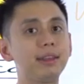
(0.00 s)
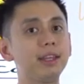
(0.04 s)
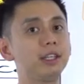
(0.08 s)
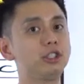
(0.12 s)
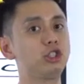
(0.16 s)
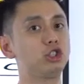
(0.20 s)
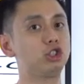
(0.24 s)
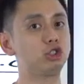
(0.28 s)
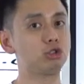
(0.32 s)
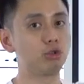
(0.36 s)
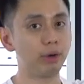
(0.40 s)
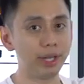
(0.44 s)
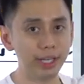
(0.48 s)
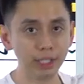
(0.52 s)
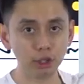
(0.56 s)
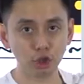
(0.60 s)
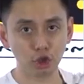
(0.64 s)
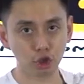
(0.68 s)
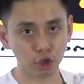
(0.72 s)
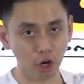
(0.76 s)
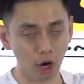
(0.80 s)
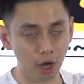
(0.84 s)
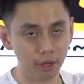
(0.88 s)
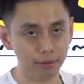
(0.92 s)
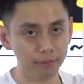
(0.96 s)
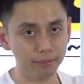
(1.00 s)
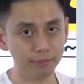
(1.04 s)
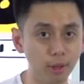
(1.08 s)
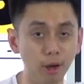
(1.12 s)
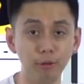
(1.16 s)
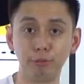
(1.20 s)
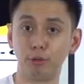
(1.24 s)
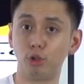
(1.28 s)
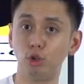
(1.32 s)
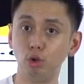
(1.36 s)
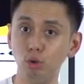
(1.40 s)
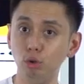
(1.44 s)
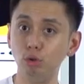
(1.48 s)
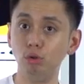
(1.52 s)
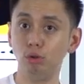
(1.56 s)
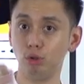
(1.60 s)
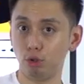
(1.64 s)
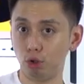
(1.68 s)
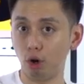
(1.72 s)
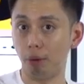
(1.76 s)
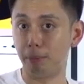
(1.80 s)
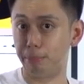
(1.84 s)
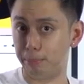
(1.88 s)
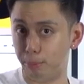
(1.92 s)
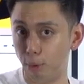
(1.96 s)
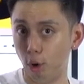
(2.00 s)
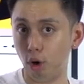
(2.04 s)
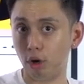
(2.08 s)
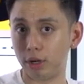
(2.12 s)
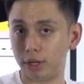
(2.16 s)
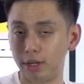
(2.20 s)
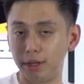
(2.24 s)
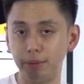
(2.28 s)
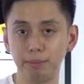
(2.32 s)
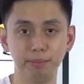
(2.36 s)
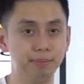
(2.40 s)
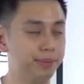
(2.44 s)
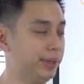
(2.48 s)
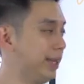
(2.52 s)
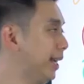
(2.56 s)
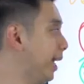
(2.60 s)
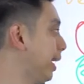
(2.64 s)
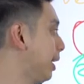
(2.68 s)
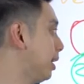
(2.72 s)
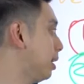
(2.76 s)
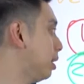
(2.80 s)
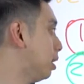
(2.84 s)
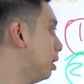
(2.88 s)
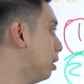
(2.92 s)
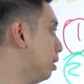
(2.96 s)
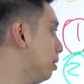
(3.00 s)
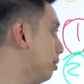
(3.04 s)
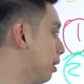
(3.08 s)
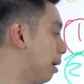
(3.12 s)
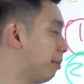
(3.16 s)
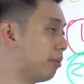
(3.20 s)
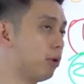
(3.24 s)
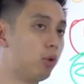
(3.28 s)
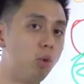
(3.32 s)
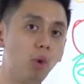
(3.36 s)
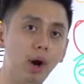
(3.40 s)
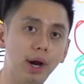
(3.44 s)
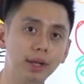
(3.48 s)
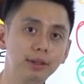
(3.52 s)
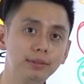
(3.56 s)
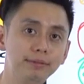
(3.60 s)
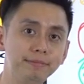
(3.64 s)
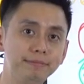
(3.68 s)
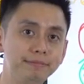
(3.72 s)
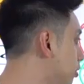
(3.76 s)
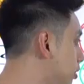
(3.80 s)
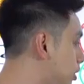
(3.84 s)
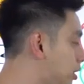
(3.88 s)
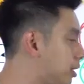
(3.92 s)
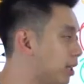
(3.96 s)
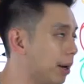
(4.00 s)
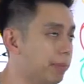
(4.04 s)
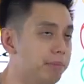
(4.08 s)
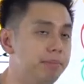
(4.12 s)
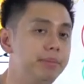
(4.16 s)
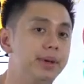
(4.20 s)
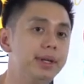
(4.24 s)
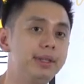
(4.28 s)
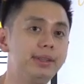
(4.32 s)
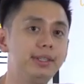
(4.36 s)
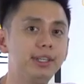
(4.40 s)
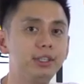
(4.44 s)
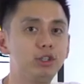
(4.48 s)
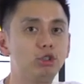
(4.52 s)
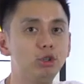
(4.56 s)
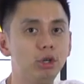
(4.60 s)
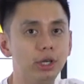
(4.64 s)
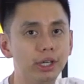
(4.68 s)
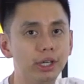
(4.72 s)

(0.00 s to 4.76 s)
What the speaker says: this screenshot of your book being #1, submit it to